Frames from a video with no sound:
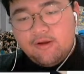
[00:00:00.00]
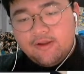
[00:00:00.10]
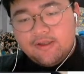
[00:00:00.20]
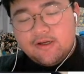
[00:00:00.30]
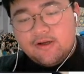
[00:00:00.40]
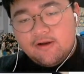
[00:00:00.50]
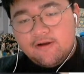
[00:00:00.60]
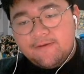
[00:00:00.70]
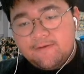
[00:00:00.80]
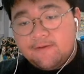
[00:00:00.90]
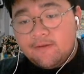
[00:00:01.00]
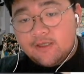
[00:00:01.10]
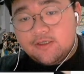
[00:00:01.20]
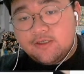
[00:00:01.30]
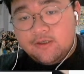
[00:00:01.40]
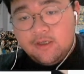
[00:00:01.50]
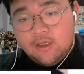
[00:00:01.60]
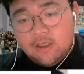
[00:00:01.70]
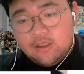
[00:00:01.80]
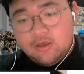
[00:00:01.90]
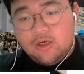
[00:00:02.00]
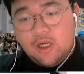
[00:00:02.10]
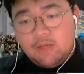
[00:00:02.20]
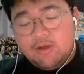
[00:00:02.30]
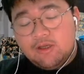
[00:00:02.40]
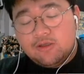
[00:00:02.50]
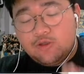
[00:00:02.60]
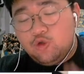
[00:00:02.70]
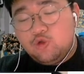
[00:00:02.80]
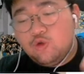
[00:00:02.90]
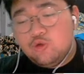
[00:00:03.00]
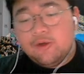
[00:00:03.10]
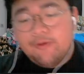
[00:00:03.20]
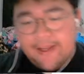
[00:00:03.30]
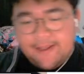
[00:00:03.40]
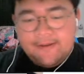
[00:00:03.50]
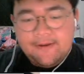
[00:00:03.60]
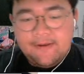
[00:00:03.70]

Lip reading: the car to touch the ground due to the rain.